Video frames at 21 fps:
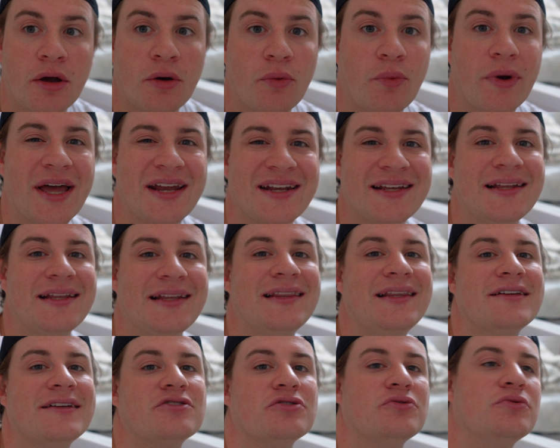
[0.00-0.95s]
We had a
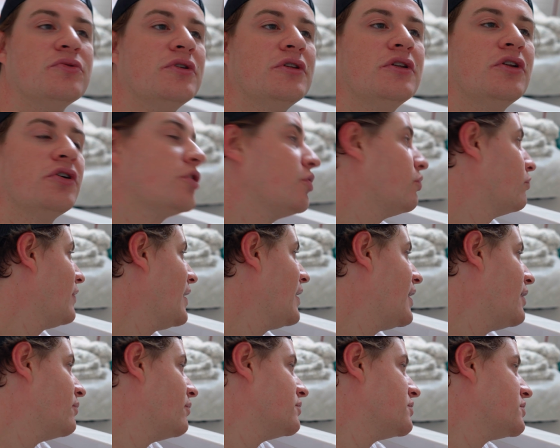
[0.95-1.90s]
little look
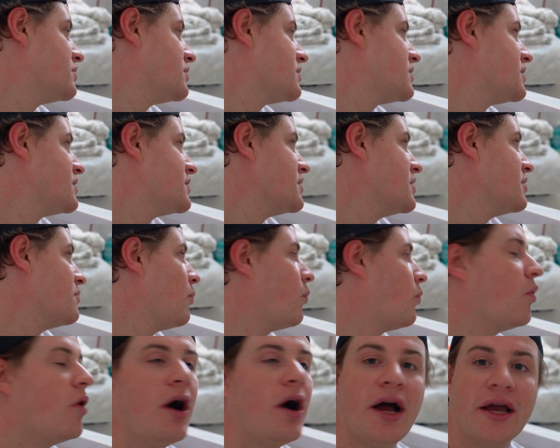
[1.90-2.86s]
around to see
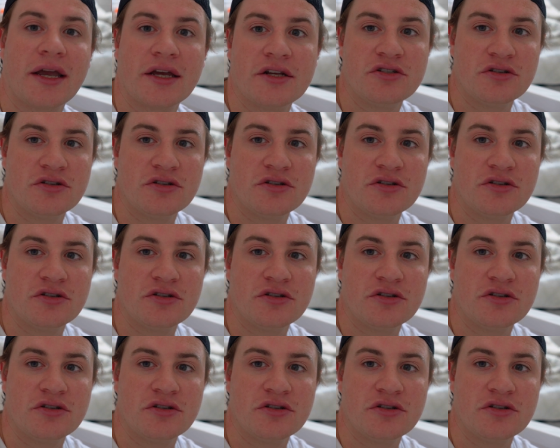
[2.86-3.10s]
what I could